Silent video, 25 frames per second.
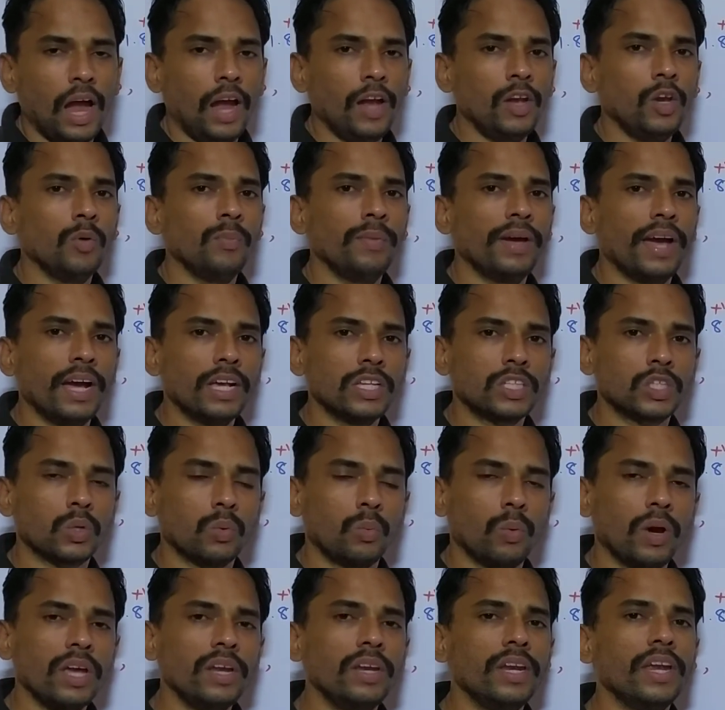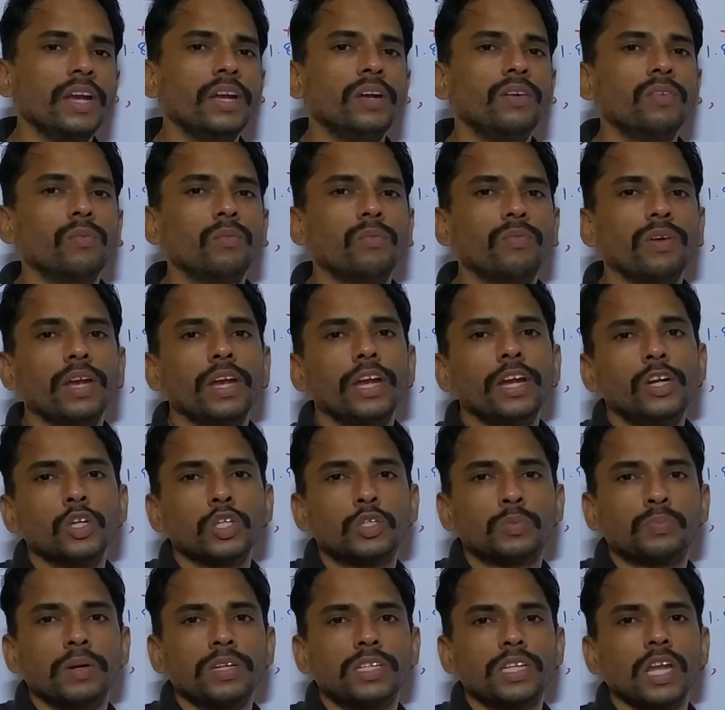And you may ask why need we need
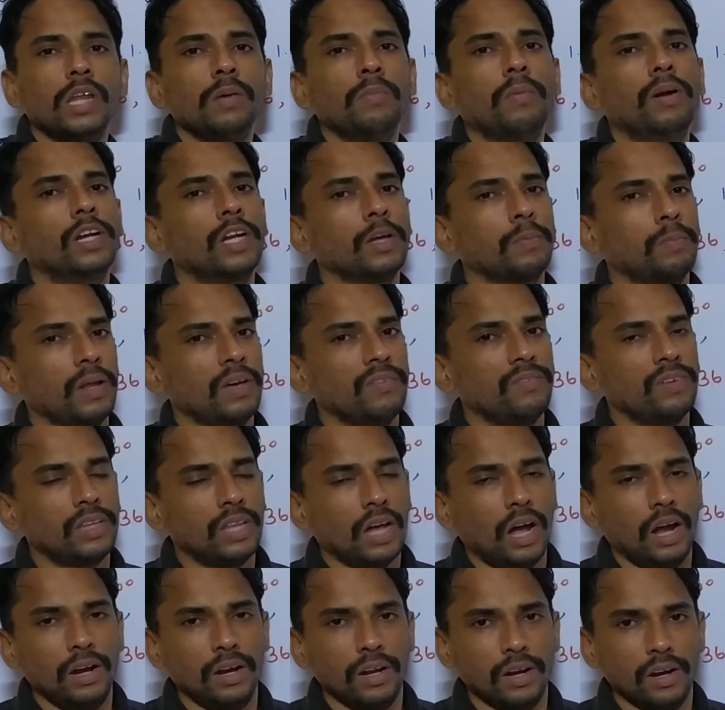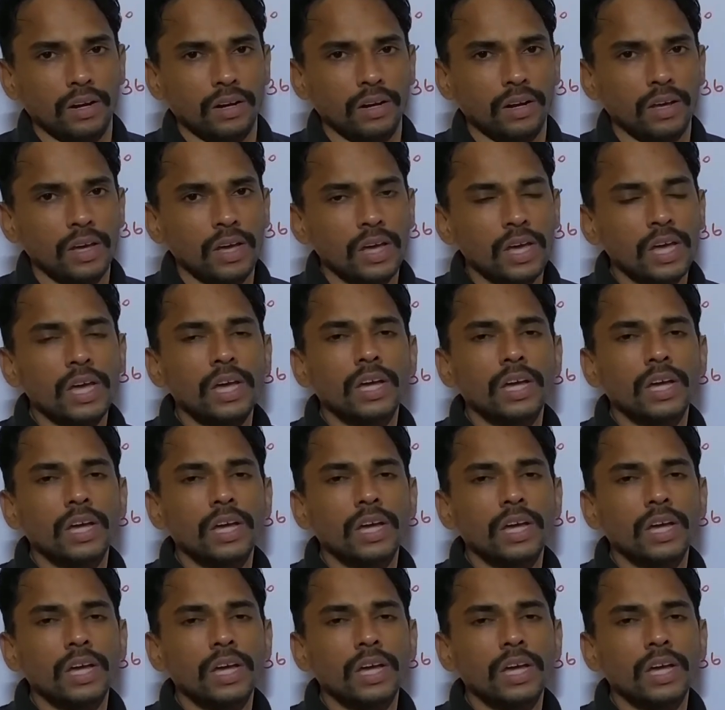to specially multiply with 100.